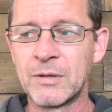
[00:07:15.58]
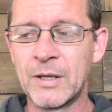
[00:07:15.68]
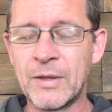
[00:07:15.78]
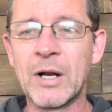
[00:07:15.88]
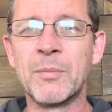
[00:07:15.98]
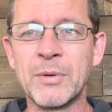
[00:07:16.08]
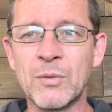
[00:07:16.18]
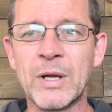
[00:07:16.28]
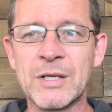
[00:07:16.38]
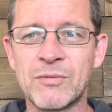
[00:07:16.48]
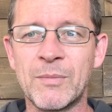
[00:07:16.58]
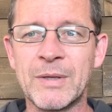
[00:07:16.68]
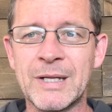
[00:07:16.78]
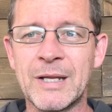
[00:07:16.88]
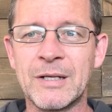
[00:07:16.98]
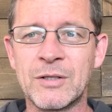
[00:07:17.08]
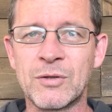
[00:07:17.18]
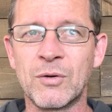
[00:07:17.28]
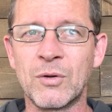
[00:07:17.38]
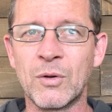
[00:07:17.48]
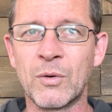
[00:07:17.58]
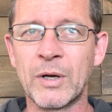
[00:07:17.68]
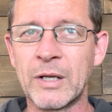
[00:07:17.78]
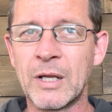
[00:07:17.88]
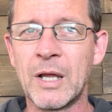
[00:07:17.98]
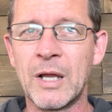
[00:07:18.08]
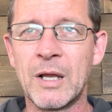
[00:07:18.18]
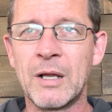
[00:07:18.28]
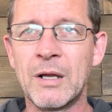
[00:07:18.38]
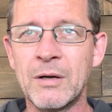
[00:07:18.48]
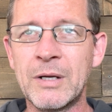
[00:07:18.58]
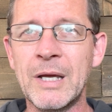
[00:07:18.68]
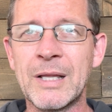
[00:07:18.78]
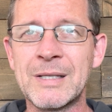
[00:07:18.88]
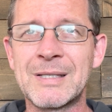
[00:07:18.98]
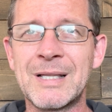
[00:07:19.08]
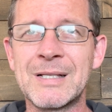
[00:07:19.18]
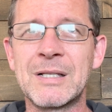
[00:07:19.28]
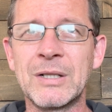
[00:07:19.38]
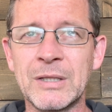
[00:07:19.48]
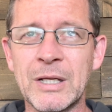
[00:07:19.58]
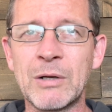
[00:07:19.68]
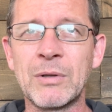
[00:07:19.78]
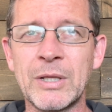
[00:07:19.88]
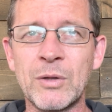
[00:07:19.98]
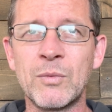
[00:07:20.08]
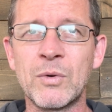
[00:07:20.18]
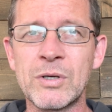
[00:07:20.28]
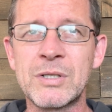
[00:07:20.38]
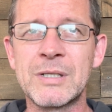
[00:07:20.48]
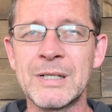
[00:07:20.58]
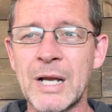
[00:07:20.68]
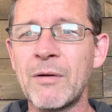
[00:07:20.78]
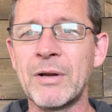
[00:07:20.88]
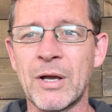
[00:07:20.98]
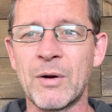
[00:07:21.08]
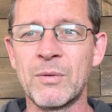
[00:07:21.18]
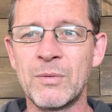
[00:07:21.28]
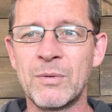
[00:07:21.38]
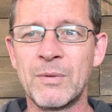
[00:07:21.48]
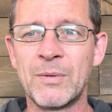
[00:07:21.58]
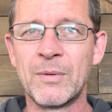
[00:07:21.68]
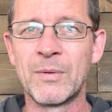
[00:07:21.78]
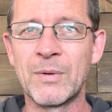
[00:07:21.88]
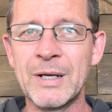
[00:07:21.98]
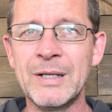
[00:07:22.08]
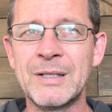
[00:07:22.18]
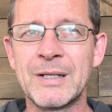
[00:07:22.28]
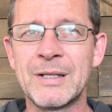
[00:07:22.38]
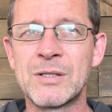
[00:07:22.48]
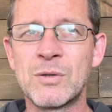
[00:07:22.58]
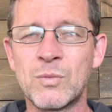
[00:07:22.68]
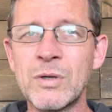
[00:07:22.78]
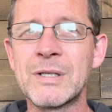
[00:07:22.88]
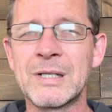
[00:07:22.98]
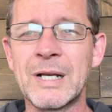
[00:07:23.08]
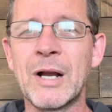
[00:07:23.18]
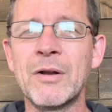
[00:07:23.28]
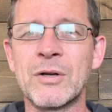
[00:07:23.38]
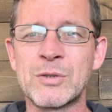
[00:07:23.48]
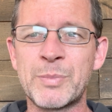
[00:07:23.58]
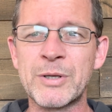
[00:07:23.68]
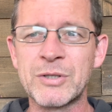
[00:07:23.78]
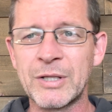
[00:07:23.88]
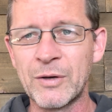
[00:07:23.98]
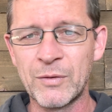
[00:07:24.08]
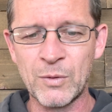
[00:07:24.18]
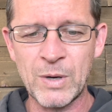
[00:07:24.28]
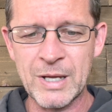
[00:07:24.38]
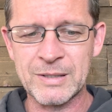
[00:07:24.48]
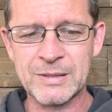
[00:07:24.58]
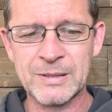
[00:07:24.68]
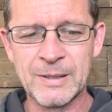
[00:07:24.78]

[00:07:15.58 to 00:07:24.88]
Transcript: And then I'll be raised from the dead in eternal glory. Okay, that's literally the worst scenario, right? It's the worst scenario, especially here in the West.